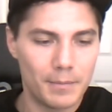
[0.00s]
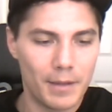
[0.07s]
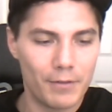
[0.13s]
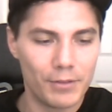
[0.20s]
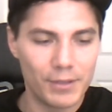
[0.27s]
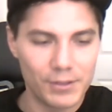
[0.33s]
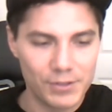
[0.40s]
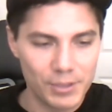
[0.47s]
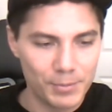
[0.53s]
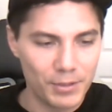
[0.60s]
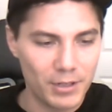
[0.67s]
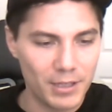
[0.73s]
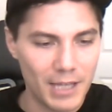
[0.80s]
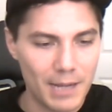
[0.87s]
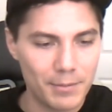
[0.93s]
Everything's
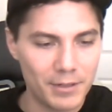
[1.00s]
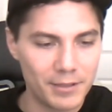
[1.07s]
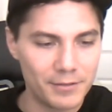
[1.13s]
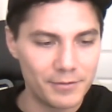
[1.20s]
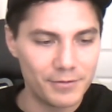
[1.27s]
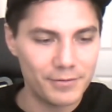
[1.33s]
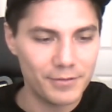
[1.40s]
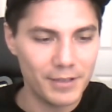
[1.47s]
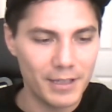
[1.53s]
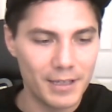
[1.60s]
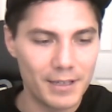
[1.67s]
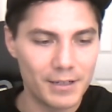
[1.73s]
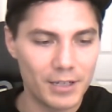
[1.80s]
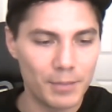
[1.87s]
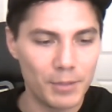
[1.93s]
super collaborative
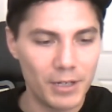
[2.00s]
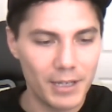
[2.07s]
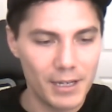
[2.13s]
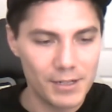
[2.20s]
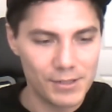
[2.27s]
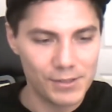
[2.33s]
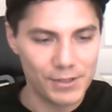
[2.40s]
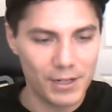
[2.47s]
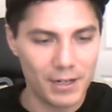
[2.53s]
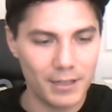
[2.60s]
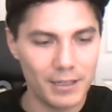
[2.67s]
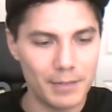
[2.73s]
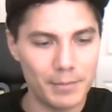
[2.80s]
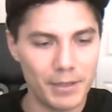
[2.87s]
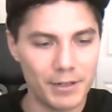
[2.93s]
and communication's gotten
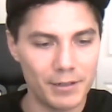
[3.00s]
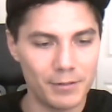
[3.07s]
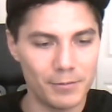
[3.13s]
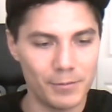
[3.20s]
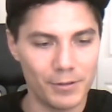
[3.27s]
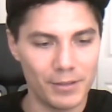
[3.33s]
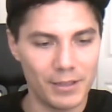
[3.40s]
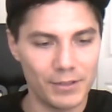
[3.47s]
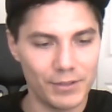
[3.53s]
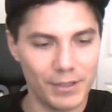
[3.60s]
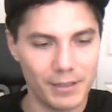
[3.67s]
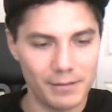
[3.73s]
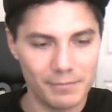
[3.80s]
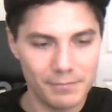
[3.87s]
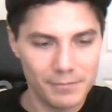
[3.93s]
a lot better with things
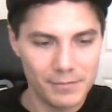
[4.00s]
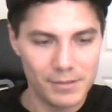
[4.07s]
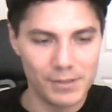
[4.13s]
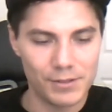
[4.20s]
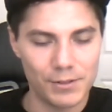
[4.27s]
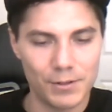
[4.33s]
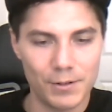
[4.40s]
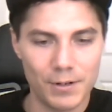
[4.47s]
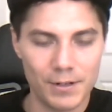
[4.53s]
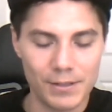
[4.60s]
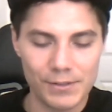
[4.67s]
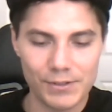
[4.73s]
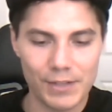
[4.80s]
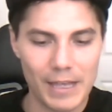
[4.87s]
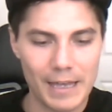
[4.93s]
like Discord
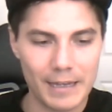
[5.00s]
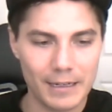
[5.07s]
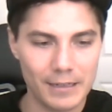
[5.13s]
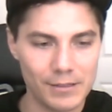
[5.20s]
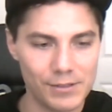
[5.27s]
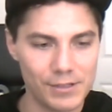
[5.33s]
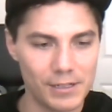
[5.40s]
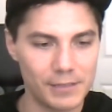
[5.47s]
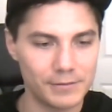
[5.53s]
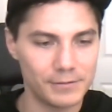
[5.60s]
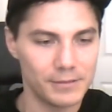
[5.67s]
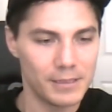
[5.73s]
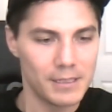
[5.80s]
and Slack and stuff.